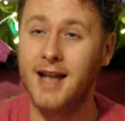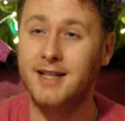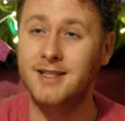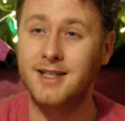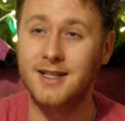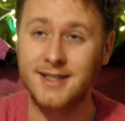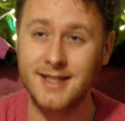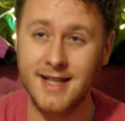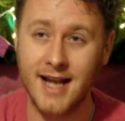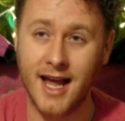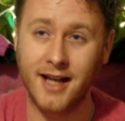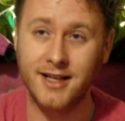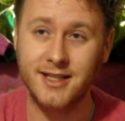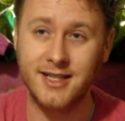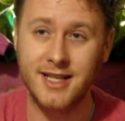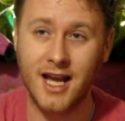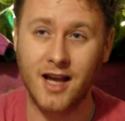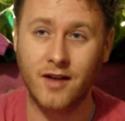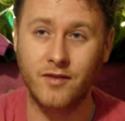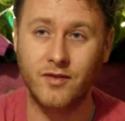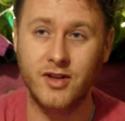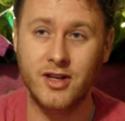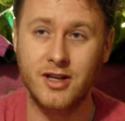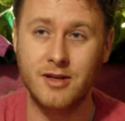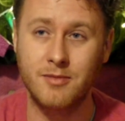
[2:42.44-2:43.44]
doesn't actually
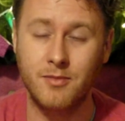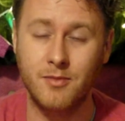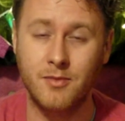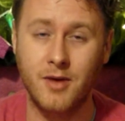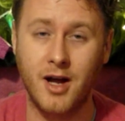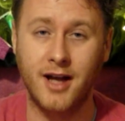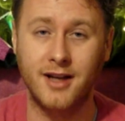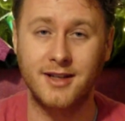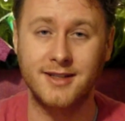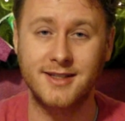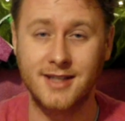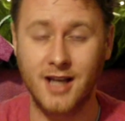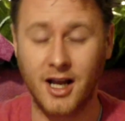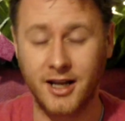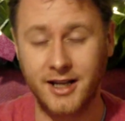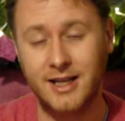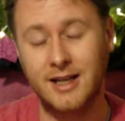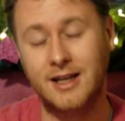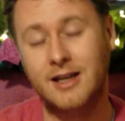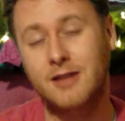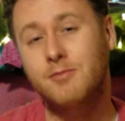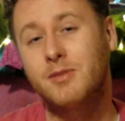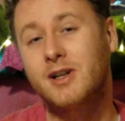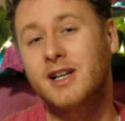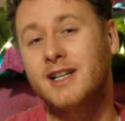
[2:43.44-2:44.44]
have the psychic
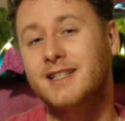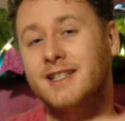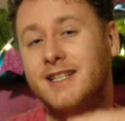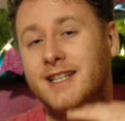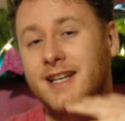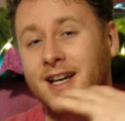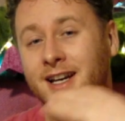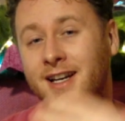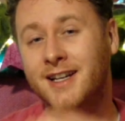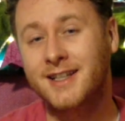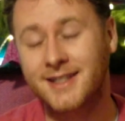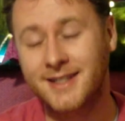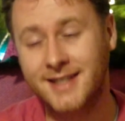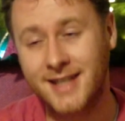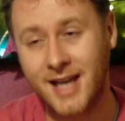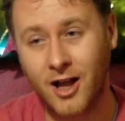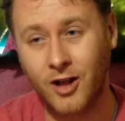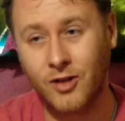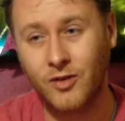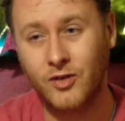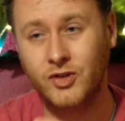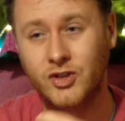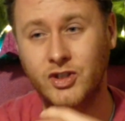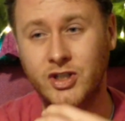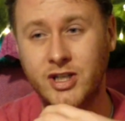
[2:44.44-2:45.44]
ability
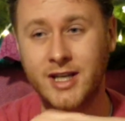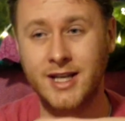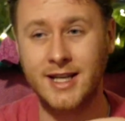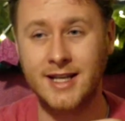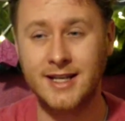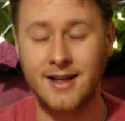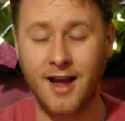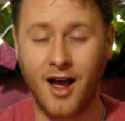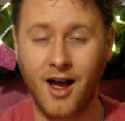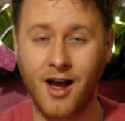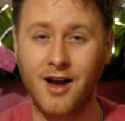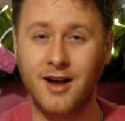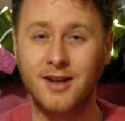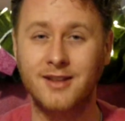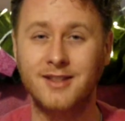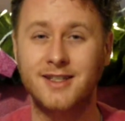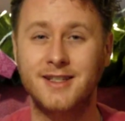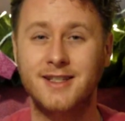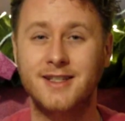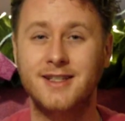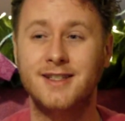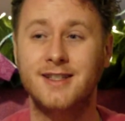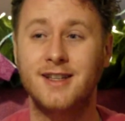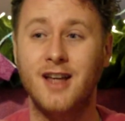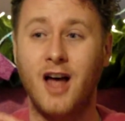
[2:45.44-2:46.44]
herself. She
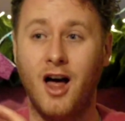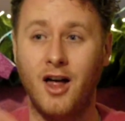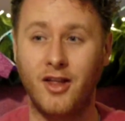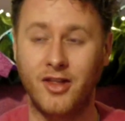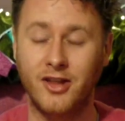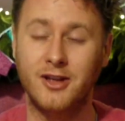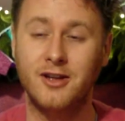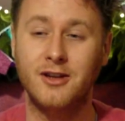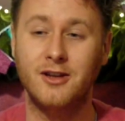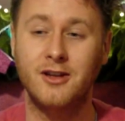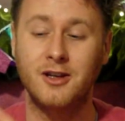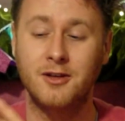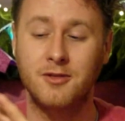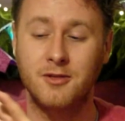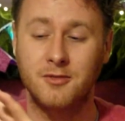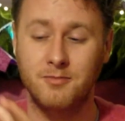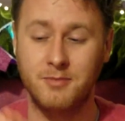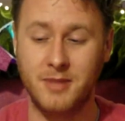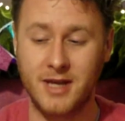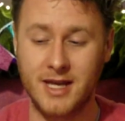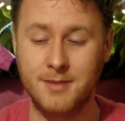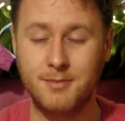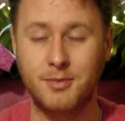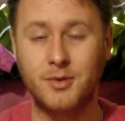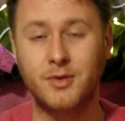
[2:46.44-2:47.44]
enhances other
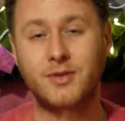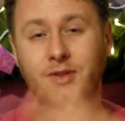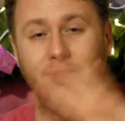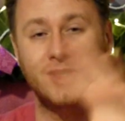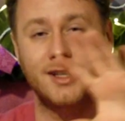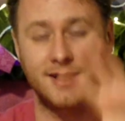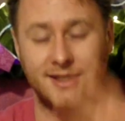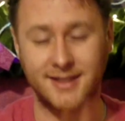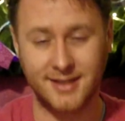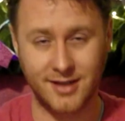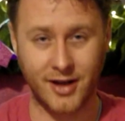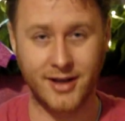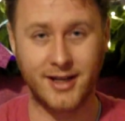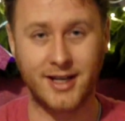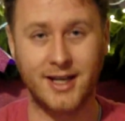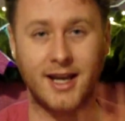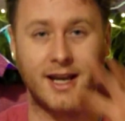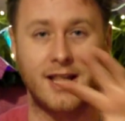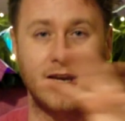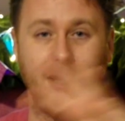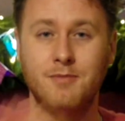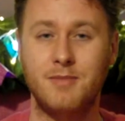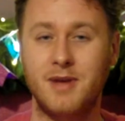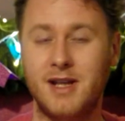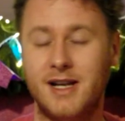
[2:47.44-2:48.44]
people's psychic
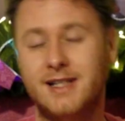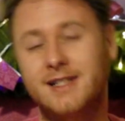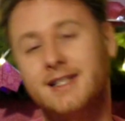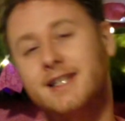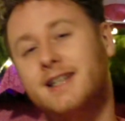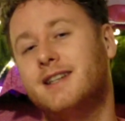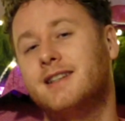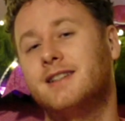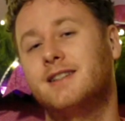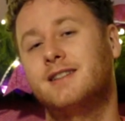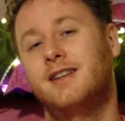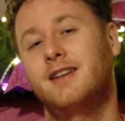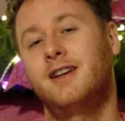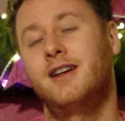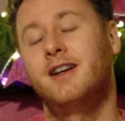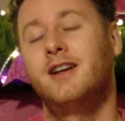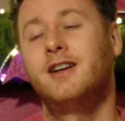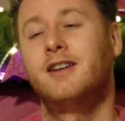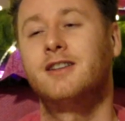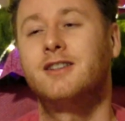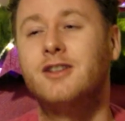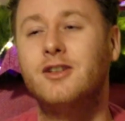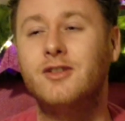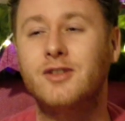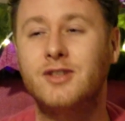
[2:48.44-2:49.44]
abilities.
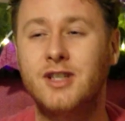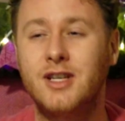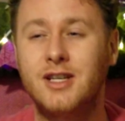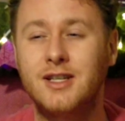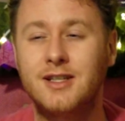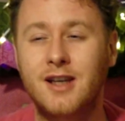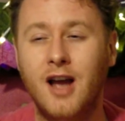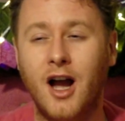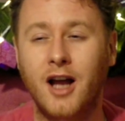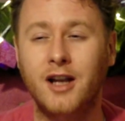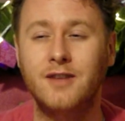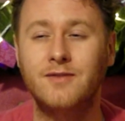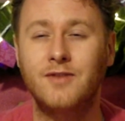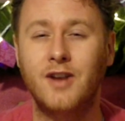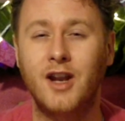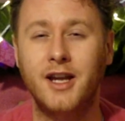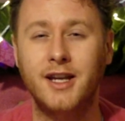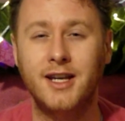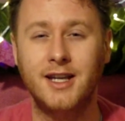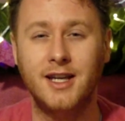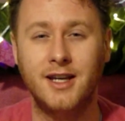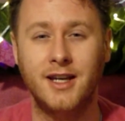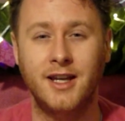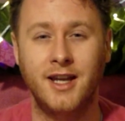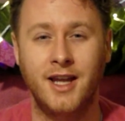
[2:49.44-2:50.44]
So she's kind of
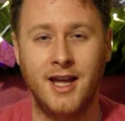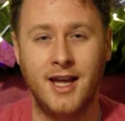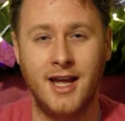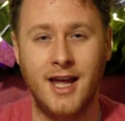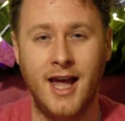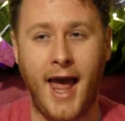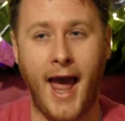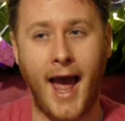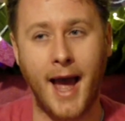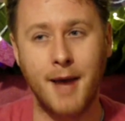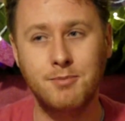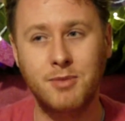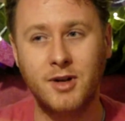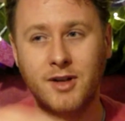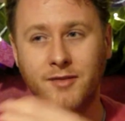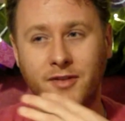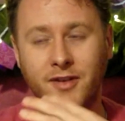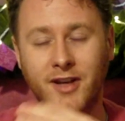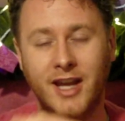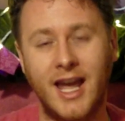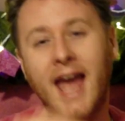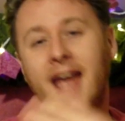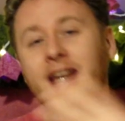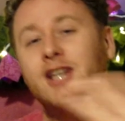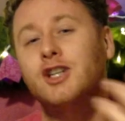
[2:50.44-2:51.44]
like a
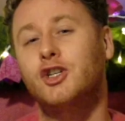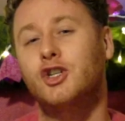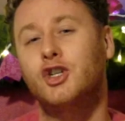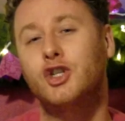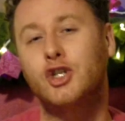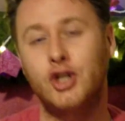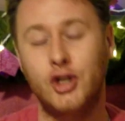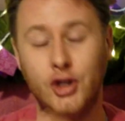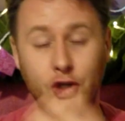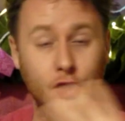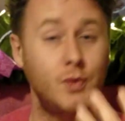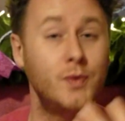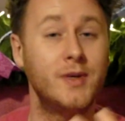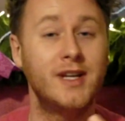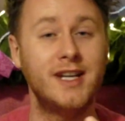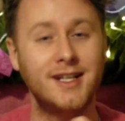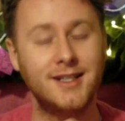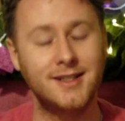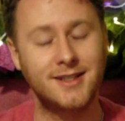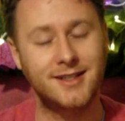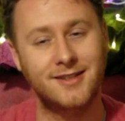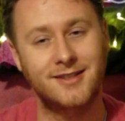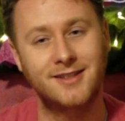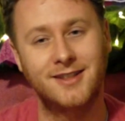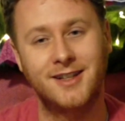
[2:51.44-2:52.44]
amplification
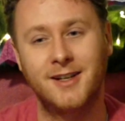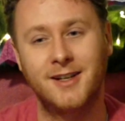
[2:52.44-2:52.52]
unit.